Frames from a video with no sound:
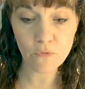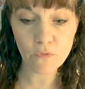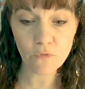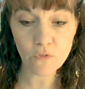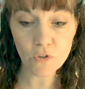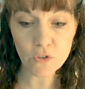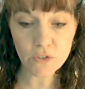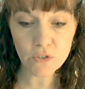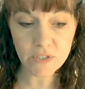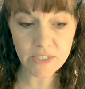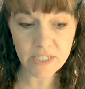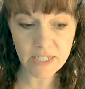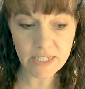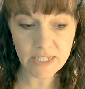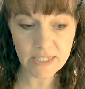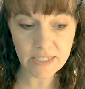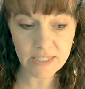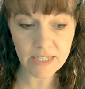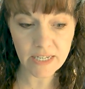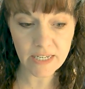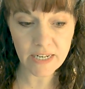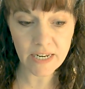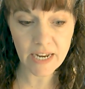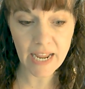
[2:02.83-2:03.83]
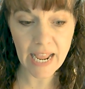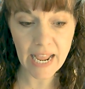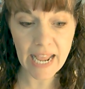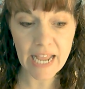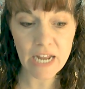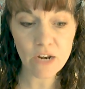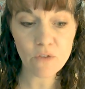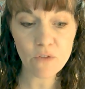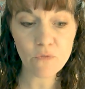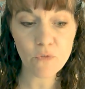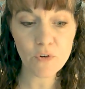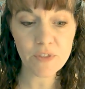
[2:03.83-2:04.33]
full citizen
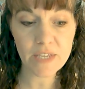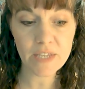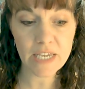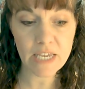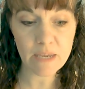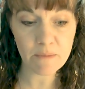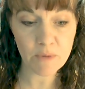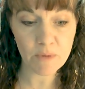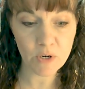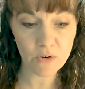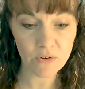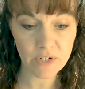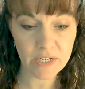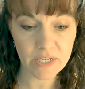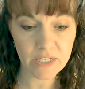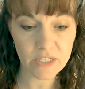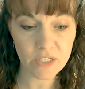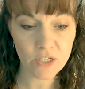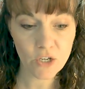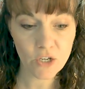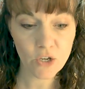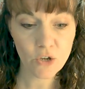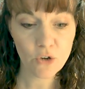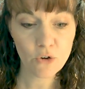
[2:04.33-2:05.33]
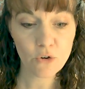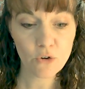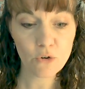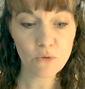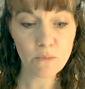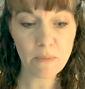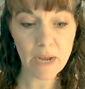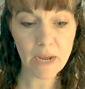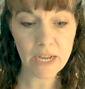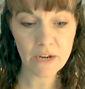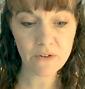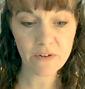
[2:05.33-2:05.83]
and for the immigrant who
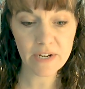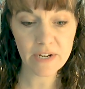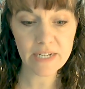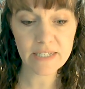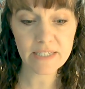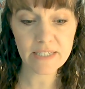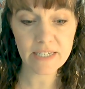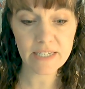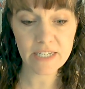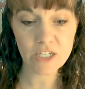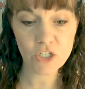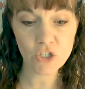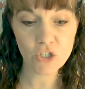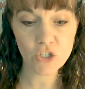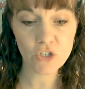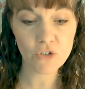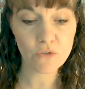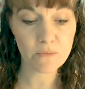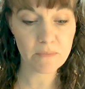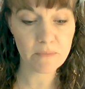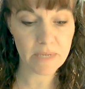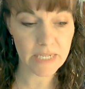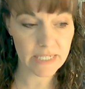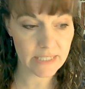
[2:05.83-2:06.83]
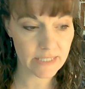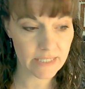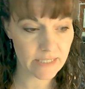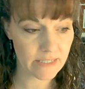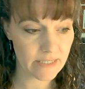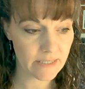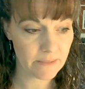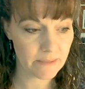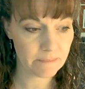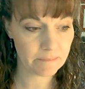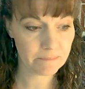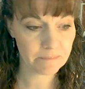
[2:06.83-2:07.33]
migrates into your
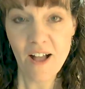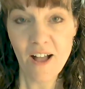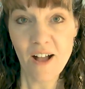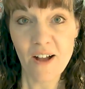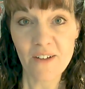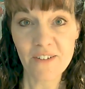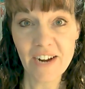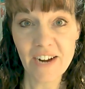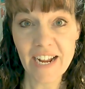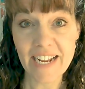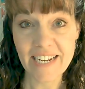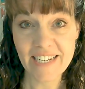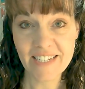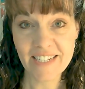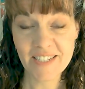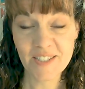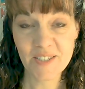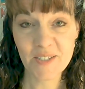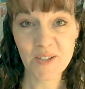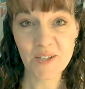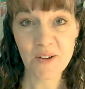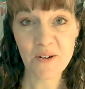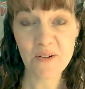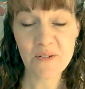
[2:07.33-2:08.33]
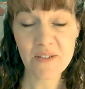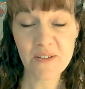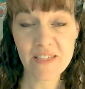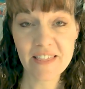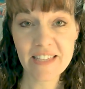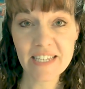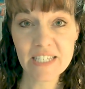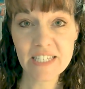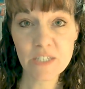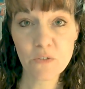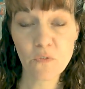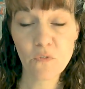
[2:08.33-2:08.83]
midst." All right, so
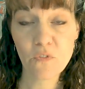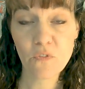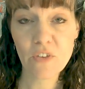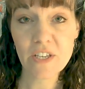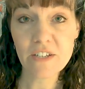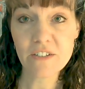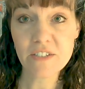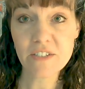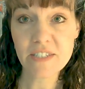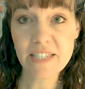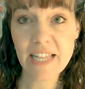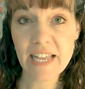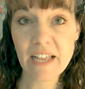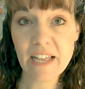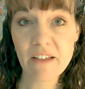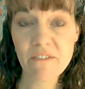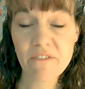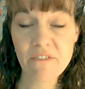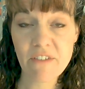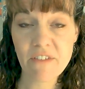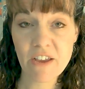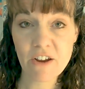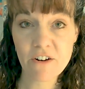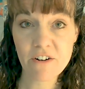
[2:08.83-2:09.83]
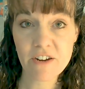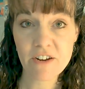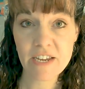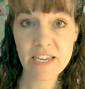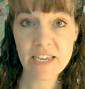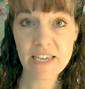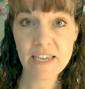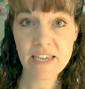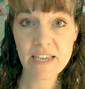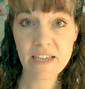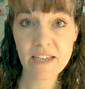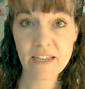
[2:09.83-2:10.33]
this feels like a
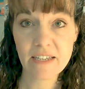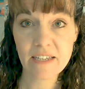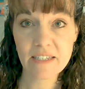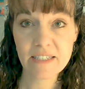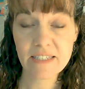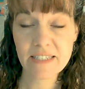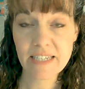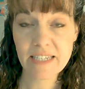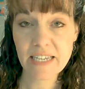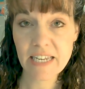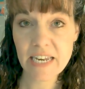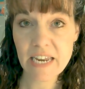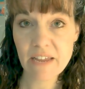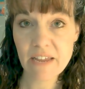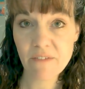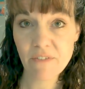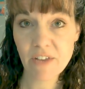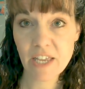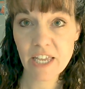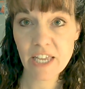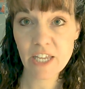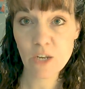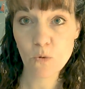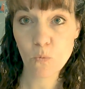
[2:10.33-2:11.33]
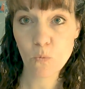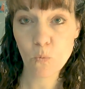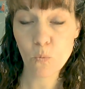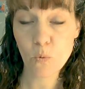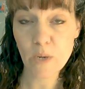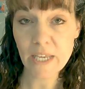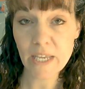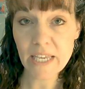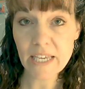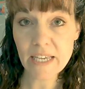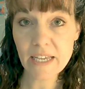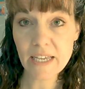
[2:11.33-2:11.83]
very significant
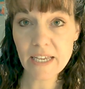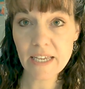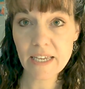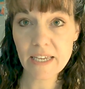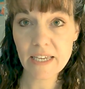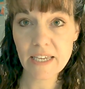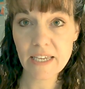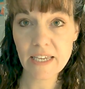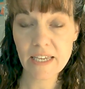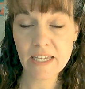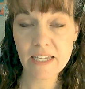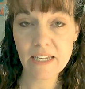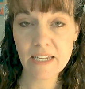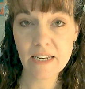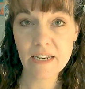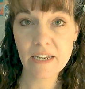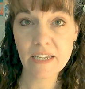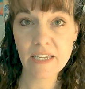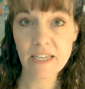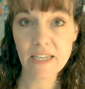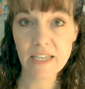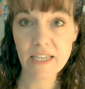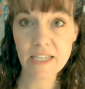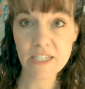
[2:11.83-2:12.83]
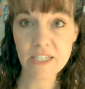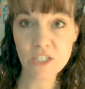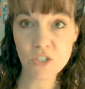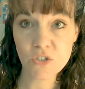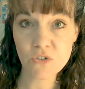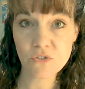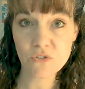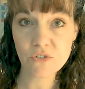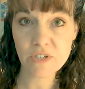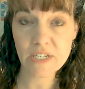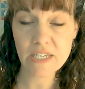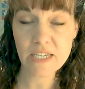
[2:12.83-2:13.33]
week in
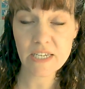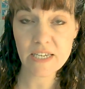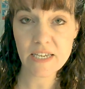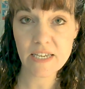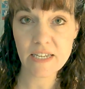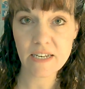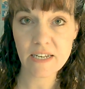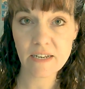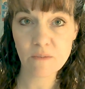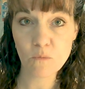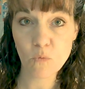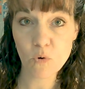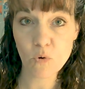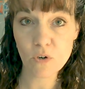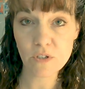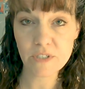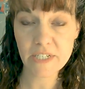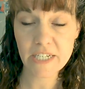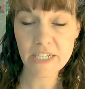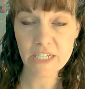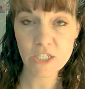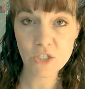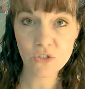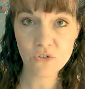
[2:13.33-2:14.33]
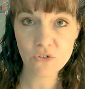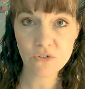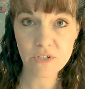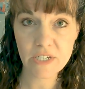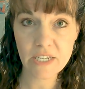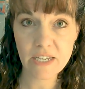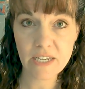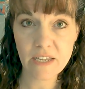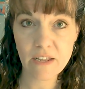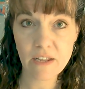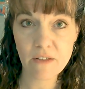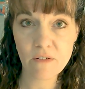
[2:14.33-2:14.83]
history, in world
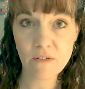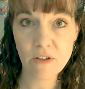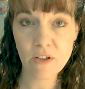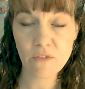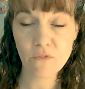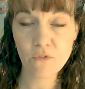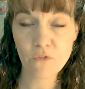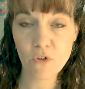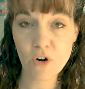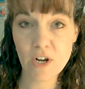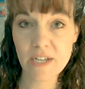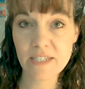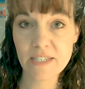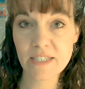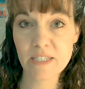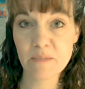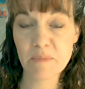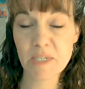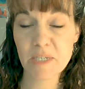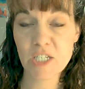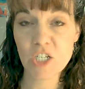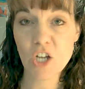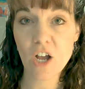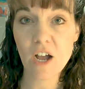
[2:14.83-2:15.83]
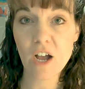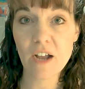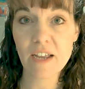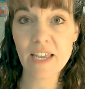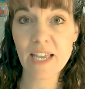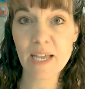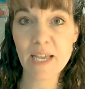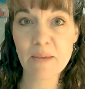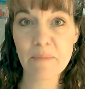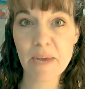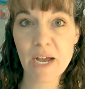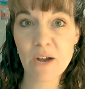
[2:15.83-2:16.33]
history, for us to be
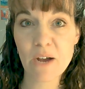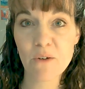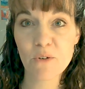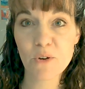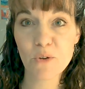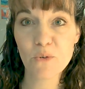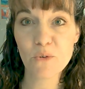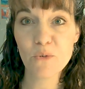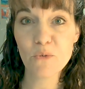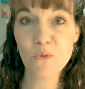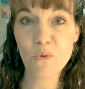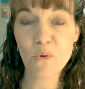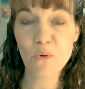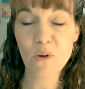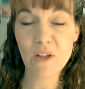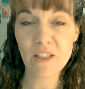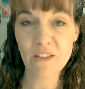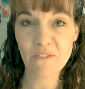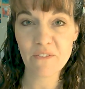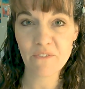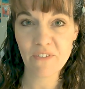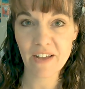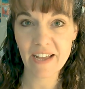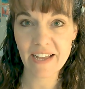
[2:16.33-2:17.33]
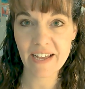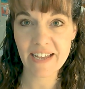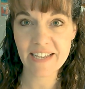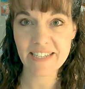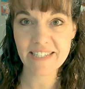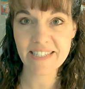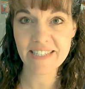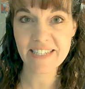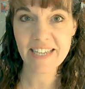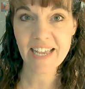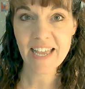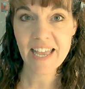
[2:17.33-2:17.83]
talking about who
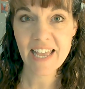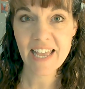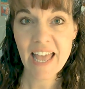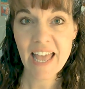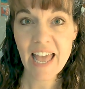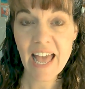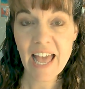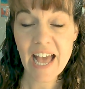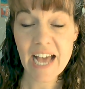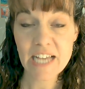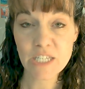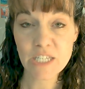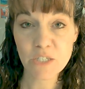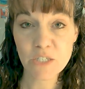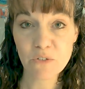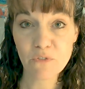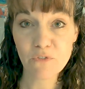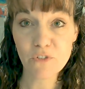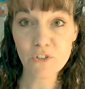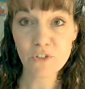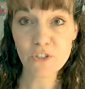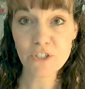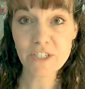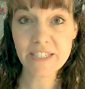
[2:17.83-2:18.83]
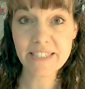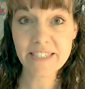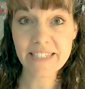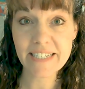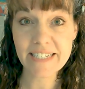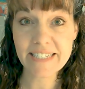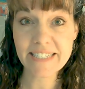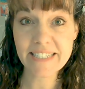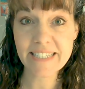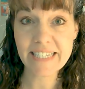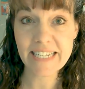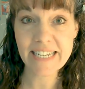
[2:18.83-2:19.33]
qualifies as a full
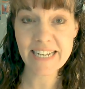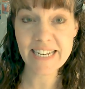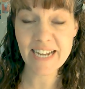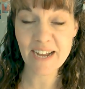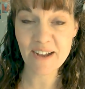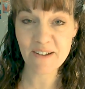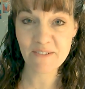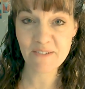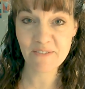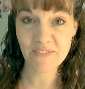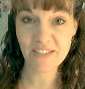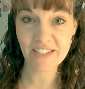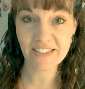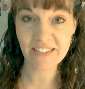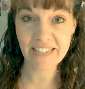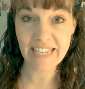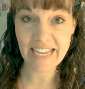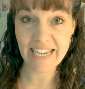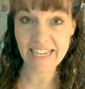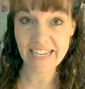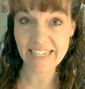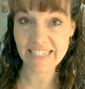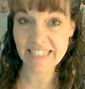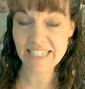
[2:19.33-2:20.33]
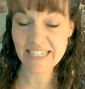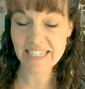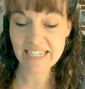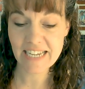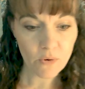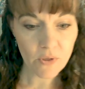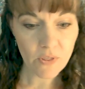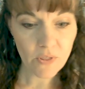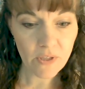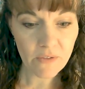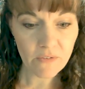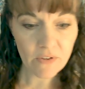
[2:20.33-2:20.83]
citizen of the land.
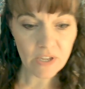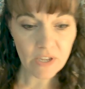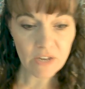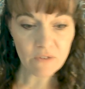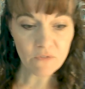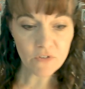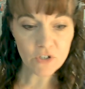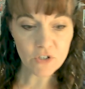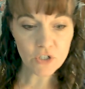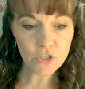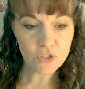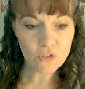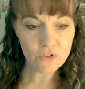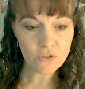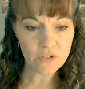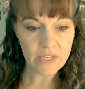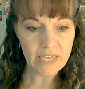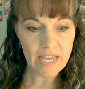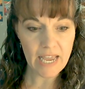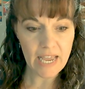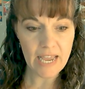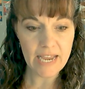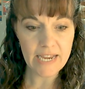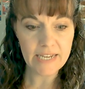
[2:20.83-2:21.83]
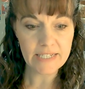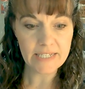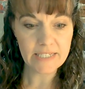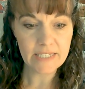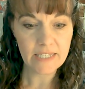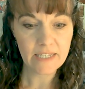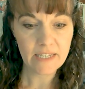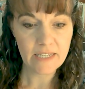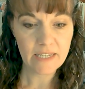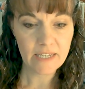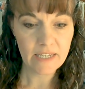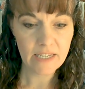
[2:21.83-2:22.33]
In verse 38,
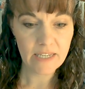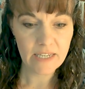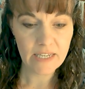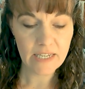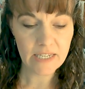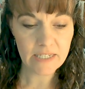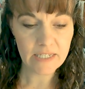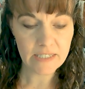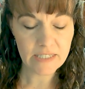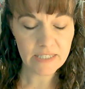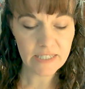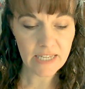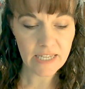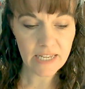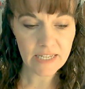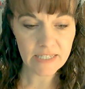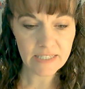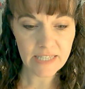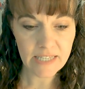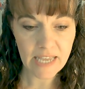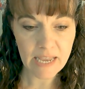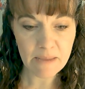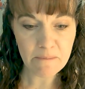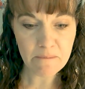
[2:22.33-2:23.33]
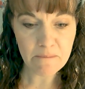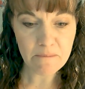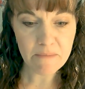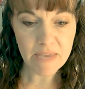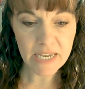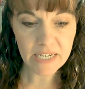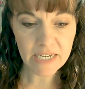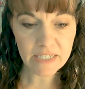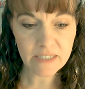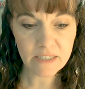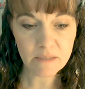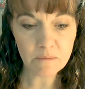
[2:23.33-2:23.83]
it says a
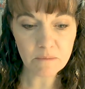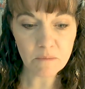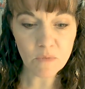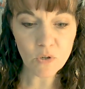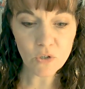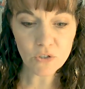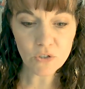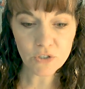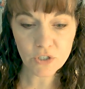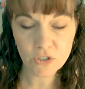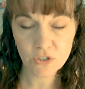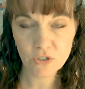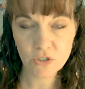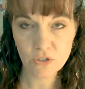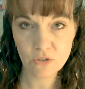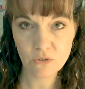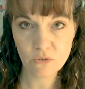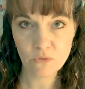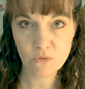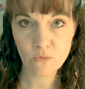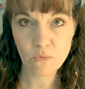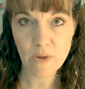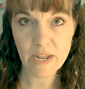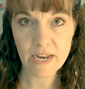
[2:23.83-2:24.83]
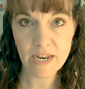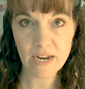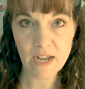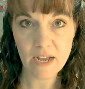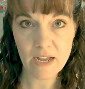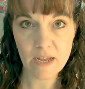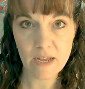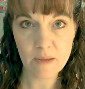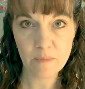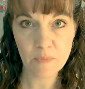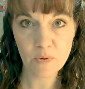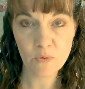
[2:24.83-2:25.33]
mixed multitude went
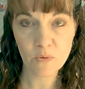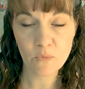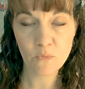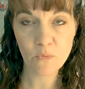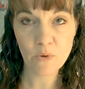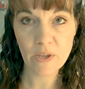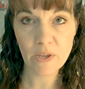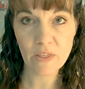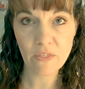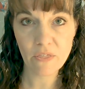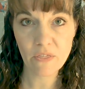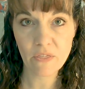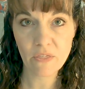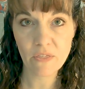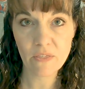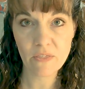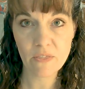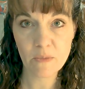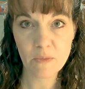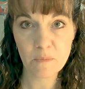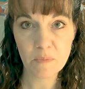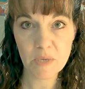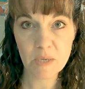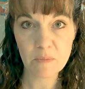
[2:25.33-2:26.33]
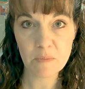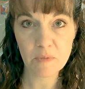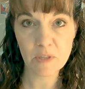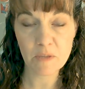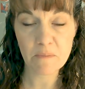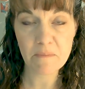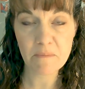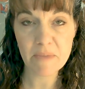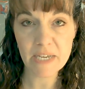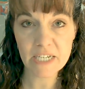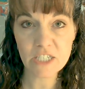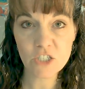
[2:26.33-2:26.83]
up with the people, a
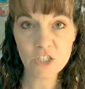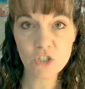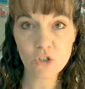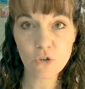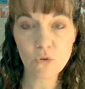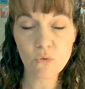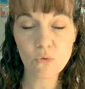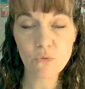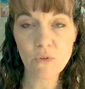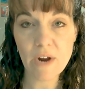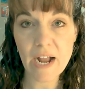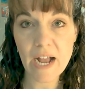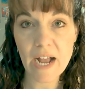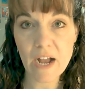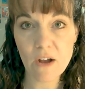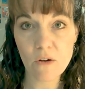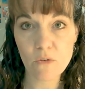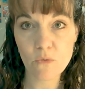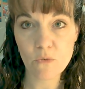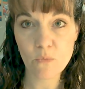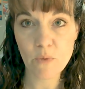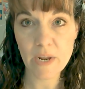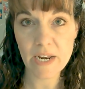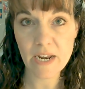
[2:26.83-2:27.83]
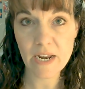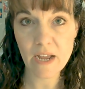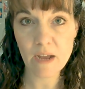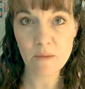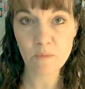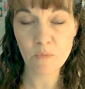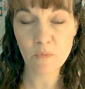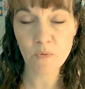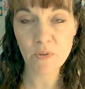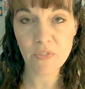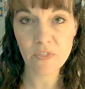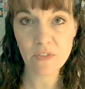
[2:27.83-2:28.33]
mixed crowd went
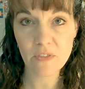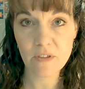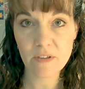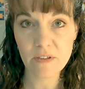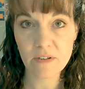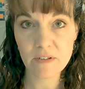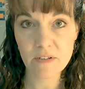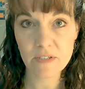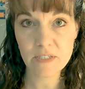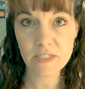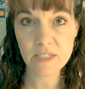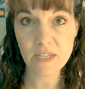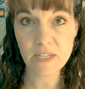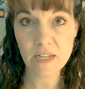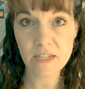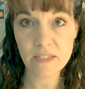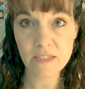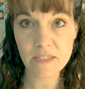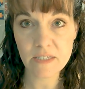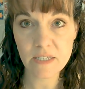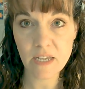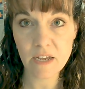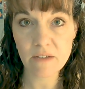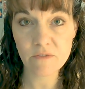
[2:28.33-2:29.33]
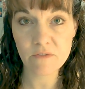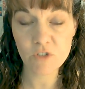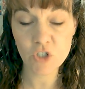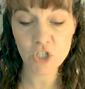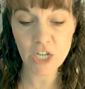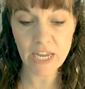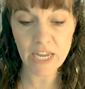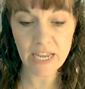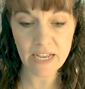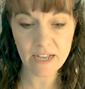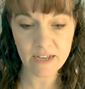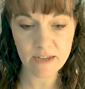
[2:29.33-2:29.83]
up with the sons of
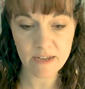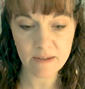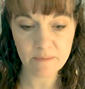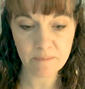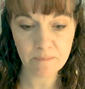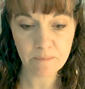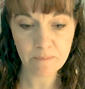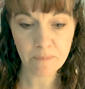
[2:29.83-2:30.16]
Jacob.